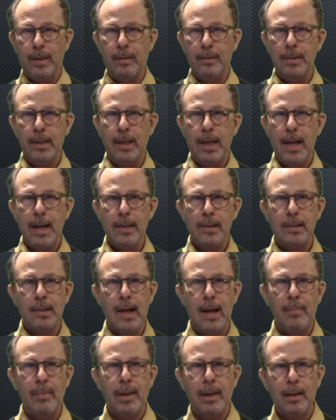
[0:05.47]
today's
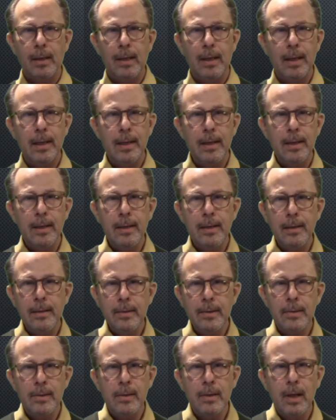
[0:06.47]
topic
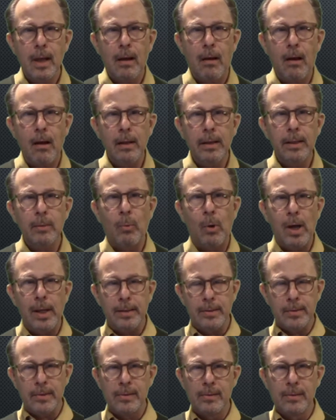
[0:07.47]
is
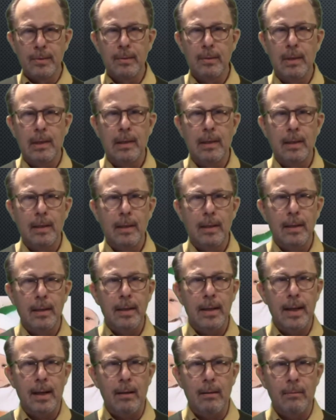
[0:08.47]
all-in-ones.
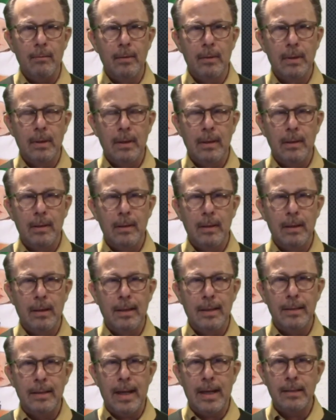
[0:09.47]
Now,
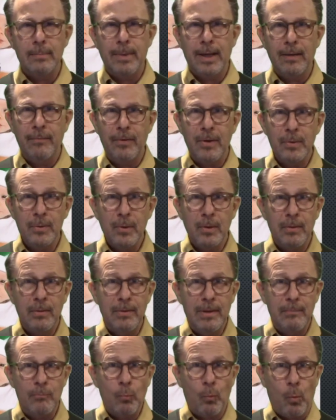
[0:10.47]
not to be confused with
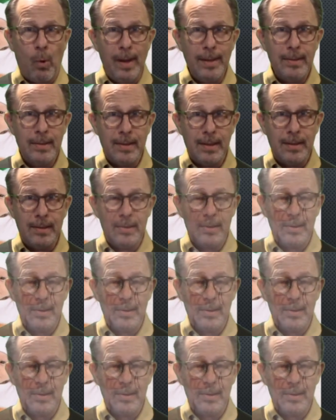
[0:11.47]
onesies.